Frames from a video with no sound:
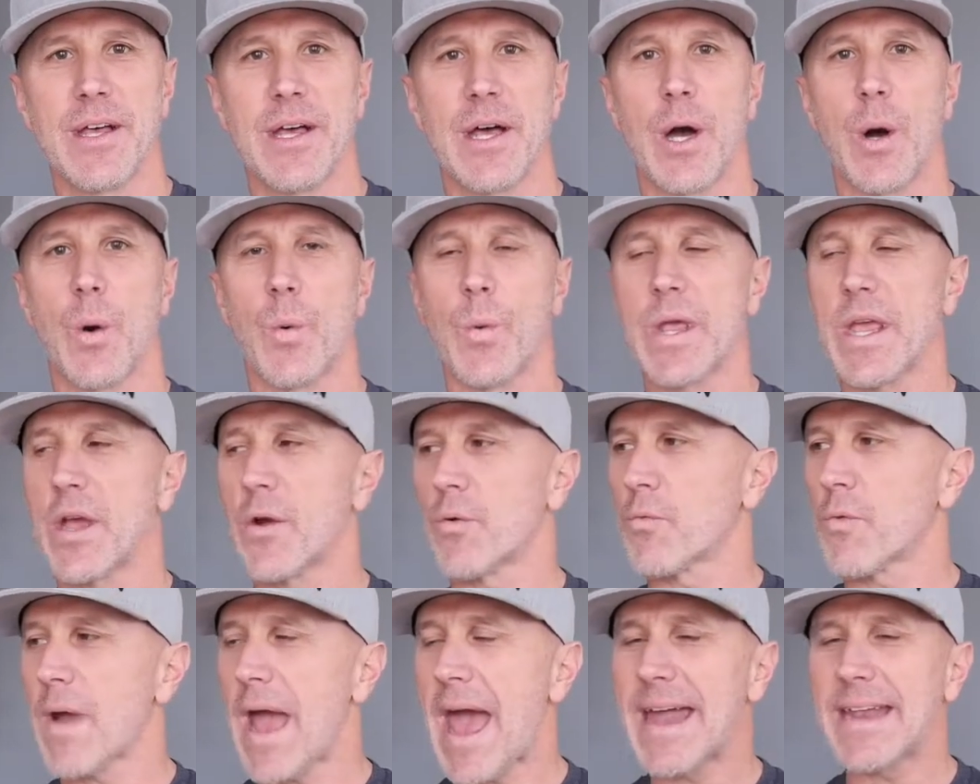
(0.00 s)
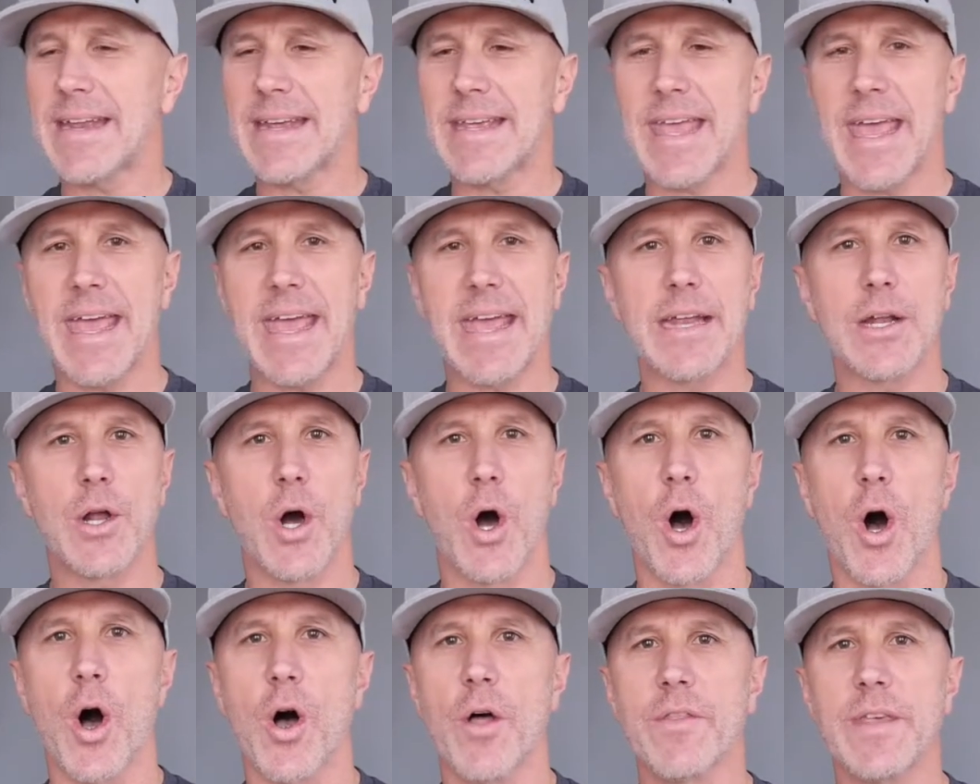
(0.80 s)
We eradicate
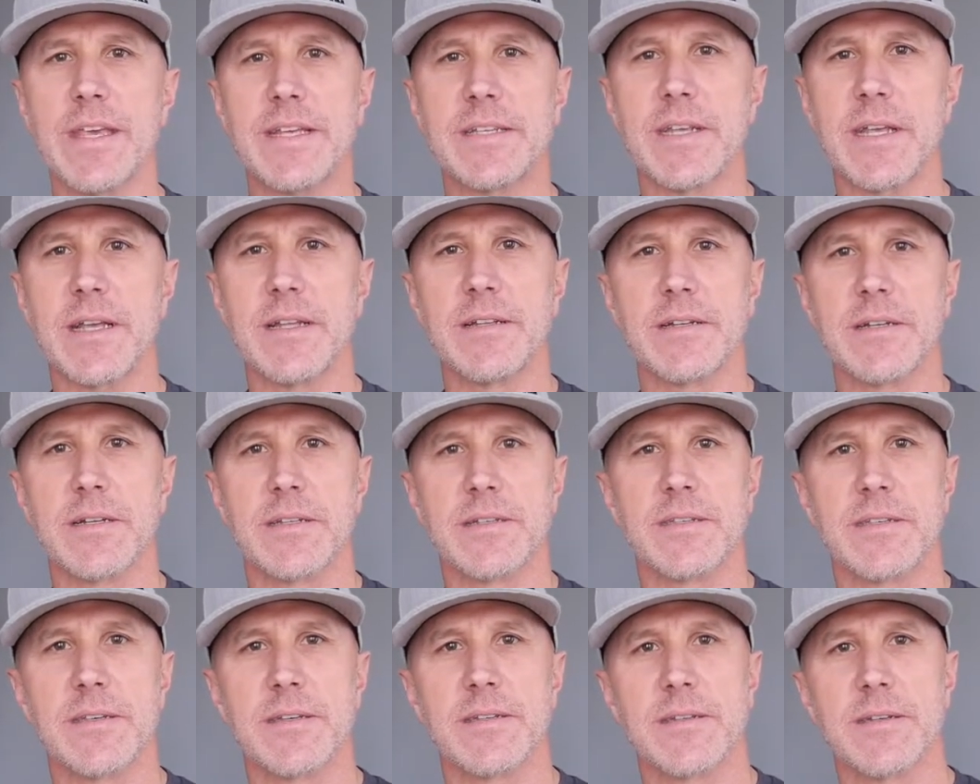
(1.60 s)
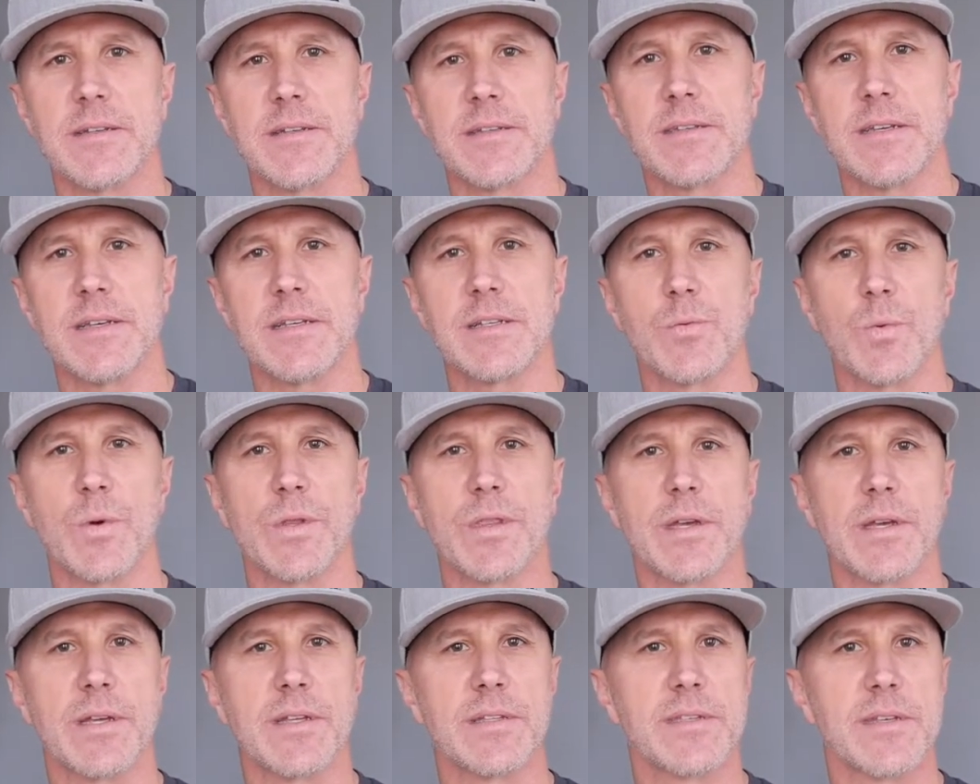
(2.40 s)
all these inconsistencies with
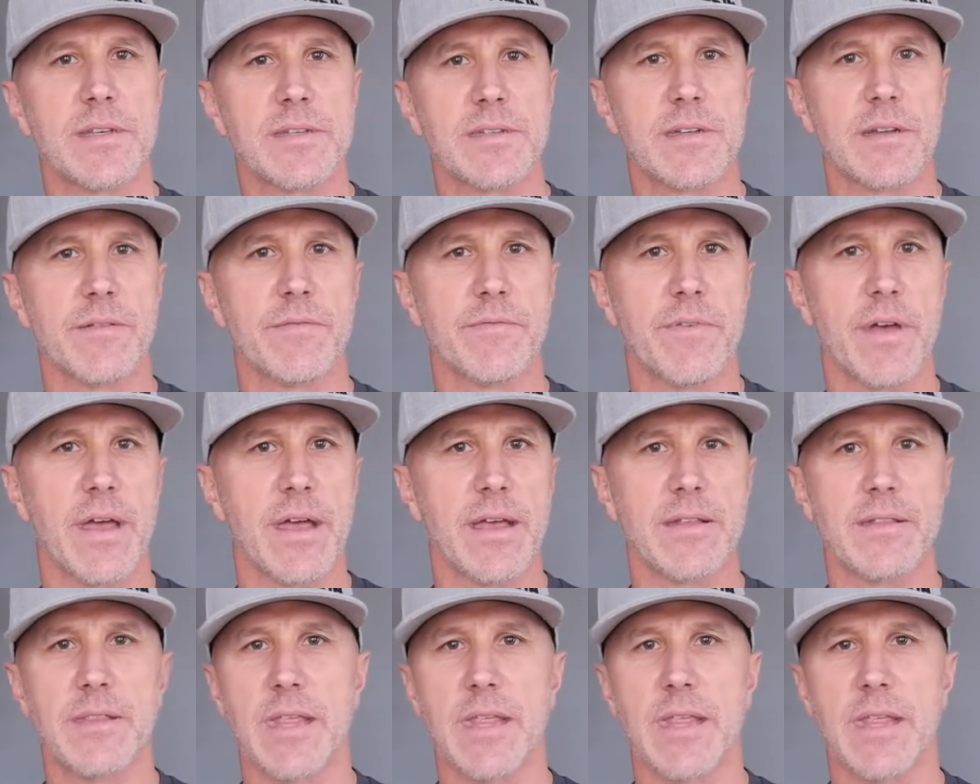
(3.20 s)
a consistent faith.